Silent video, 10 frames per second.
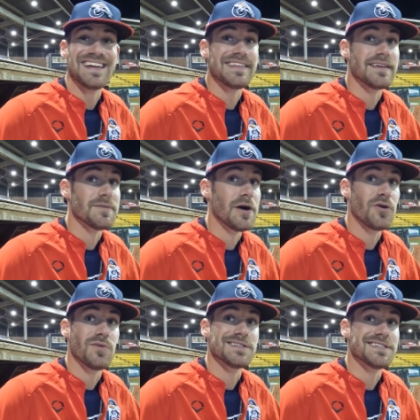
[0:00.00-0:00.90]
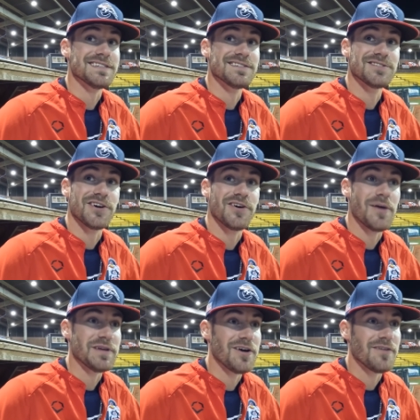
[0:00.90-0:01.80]
anything about Quincy, so
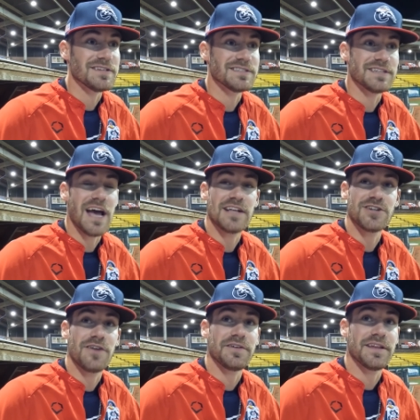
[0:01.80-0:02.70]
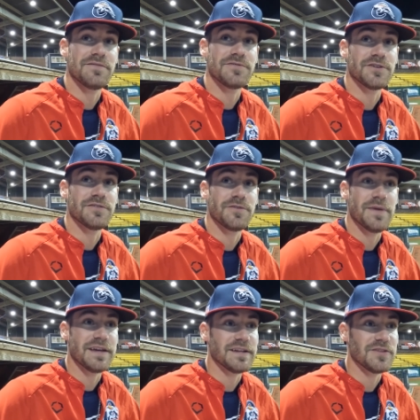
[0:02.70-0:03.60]
I mean, obviously, hats off to them for, for
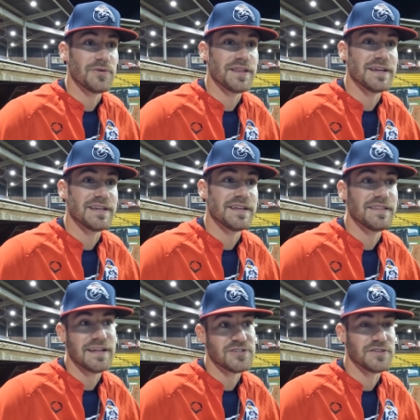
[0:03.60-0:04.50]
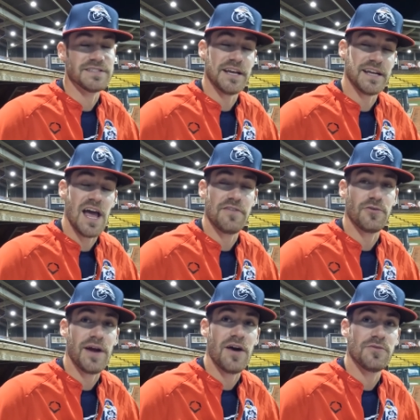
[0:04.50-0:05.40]
making it the way they did, and they turned the second half
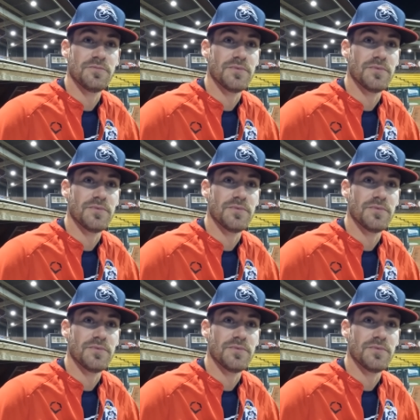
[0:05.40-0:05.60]
around.